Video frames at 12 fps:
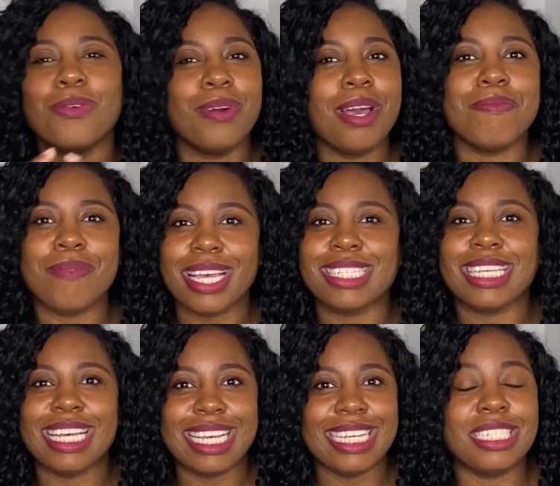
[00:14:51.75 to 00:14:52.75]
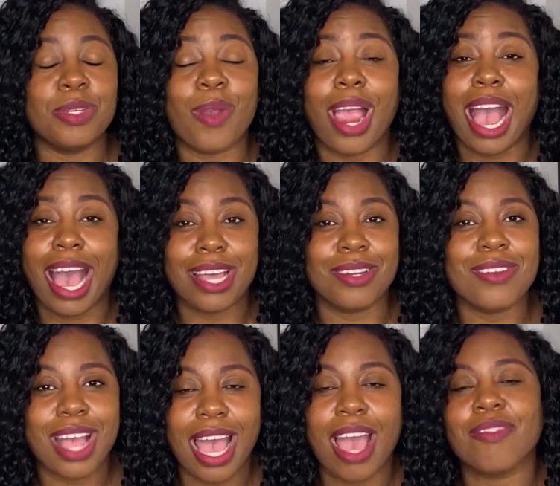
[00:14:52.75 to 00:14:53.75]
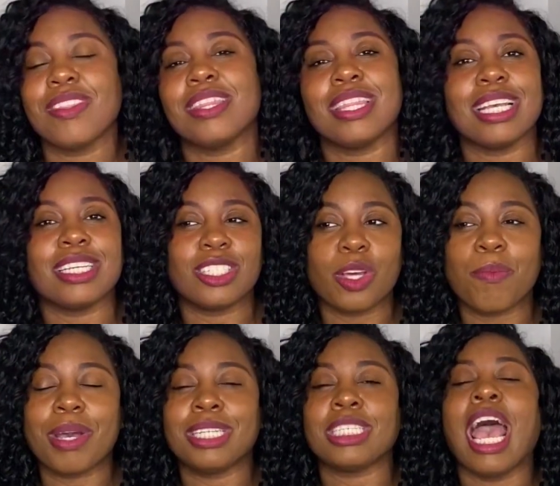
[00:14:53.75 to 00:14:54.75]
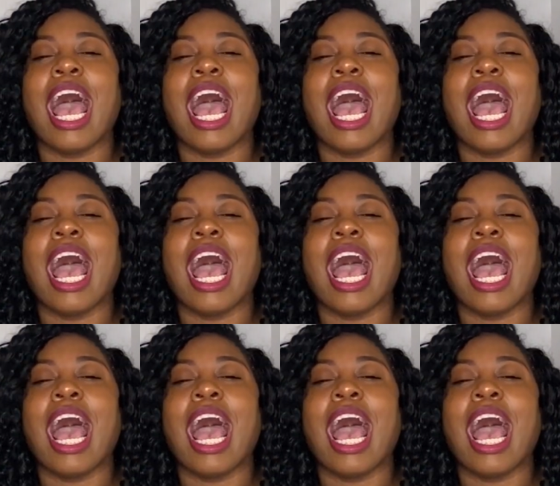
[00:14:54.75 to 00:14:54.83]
what makes it easy where I do not have to think so much.